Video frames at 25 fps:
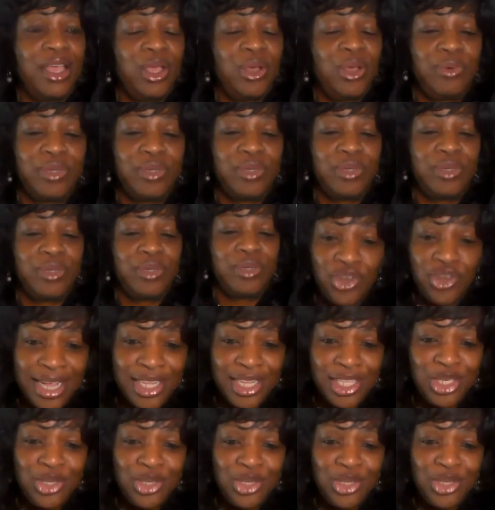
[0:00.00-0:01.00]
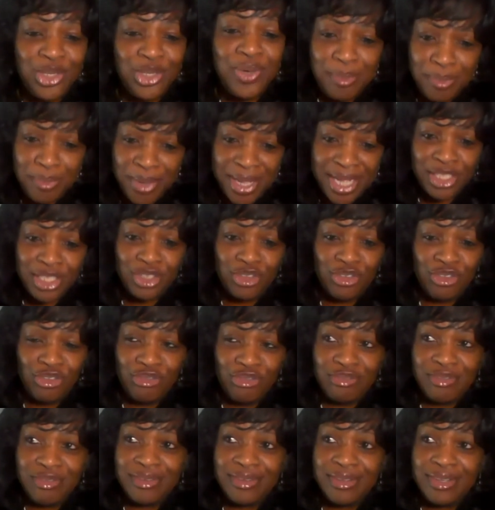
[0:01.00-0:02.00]
was trying to
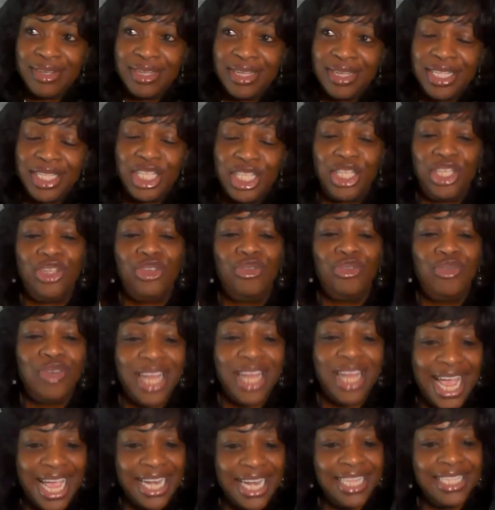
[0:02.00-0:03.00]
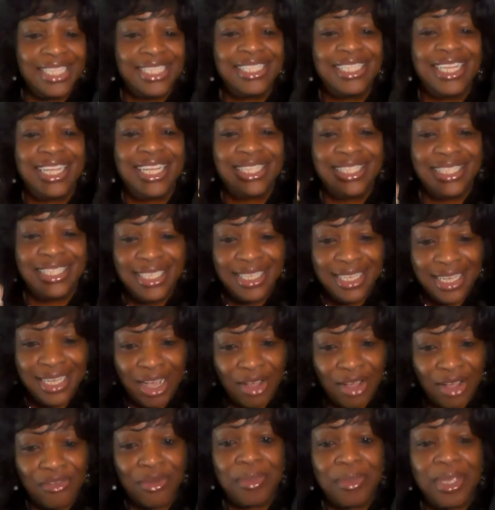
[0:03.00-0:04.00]
embezzle the United States
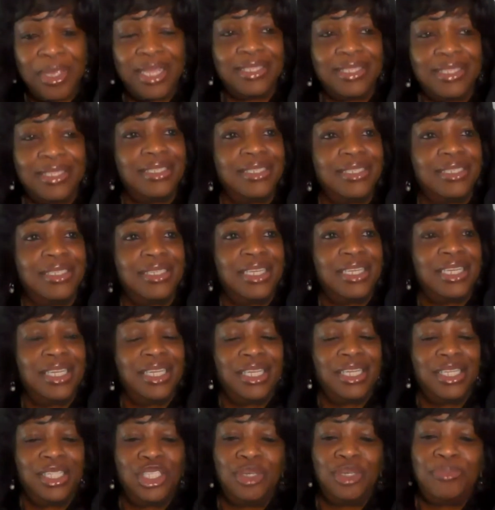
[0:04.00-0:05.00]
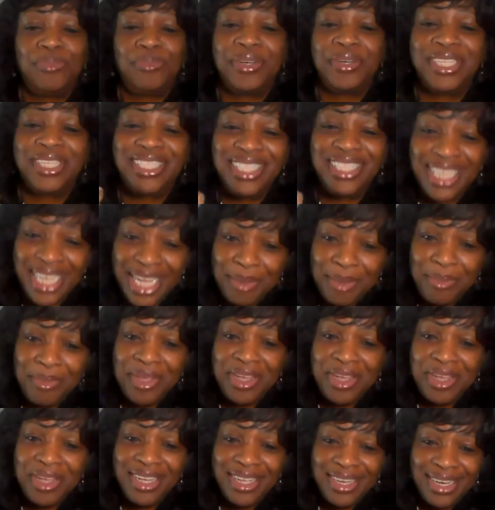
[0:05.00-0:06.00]
government to put $10
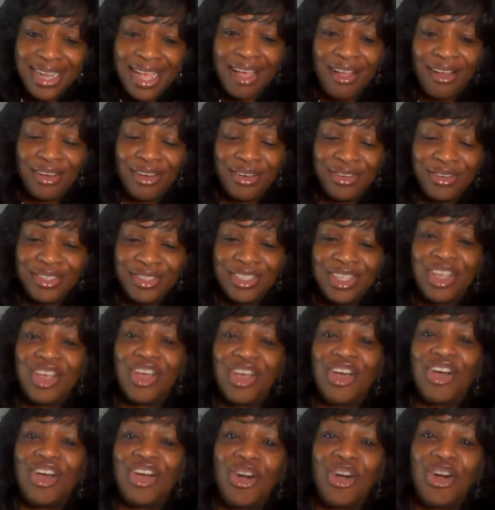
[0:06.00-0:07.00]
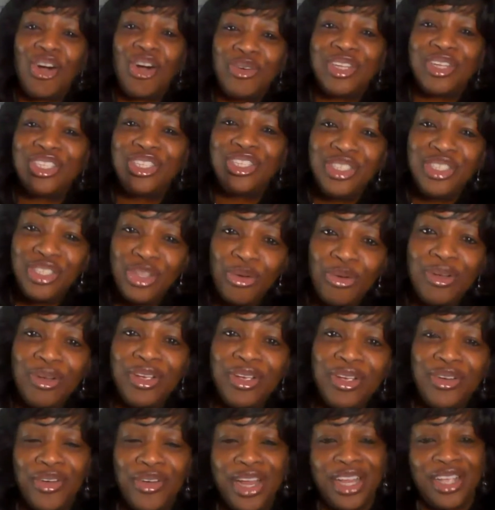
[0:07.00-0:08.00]
million on a
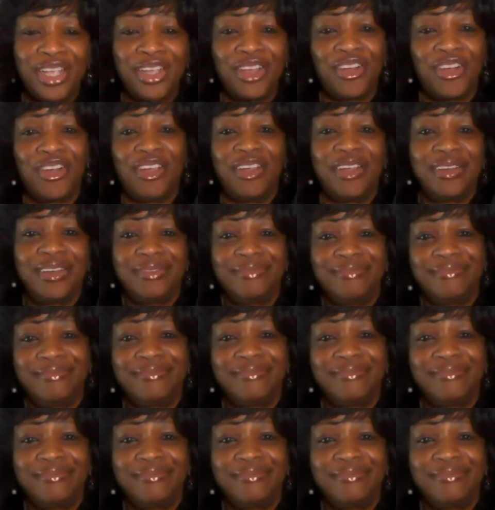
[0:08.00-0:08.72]
stolen credit card.